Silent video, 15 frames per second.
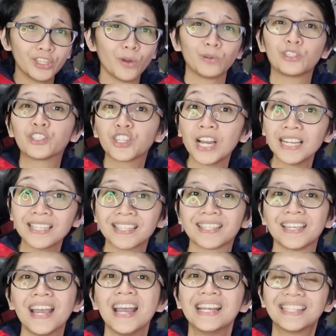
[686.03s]

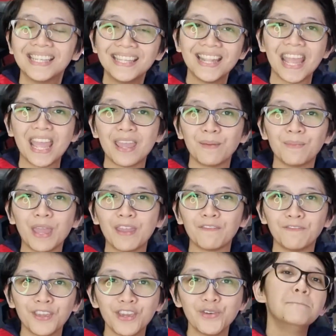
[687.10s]
just to name a
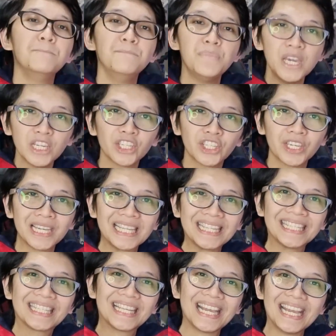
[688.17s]
few.
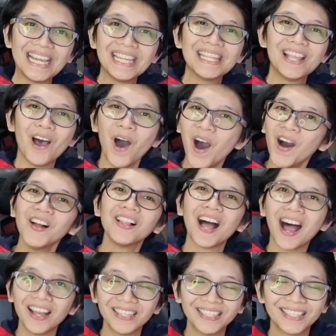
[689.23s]
Missions, in all
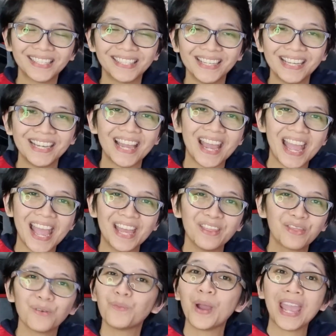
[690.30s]
honesty,
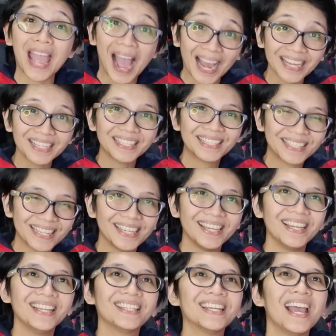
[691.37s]
and the way I see
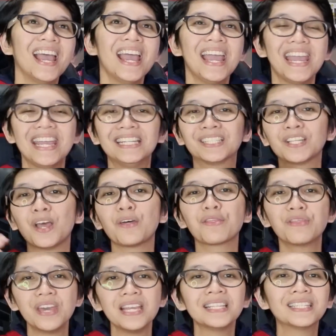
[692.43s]
it, is
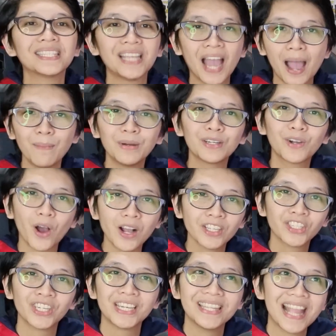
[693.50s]
this
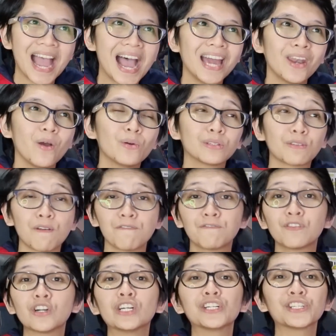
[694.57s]
Tamagotchi Nano's
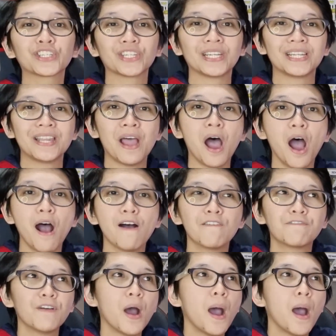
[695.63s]
version of